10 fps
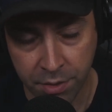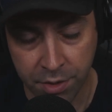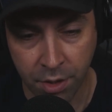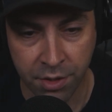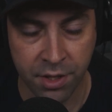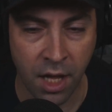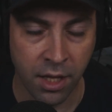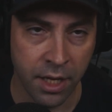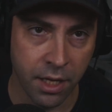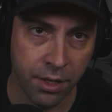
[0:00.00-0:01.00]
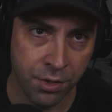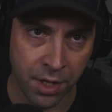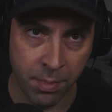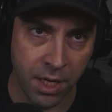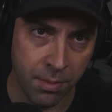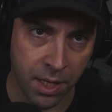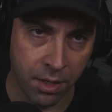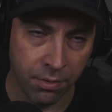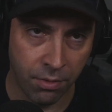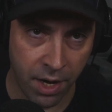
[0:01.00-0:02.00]
So it's not like you send me an
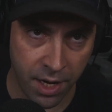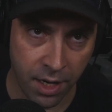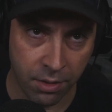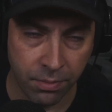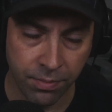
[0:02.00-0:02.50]
email right now,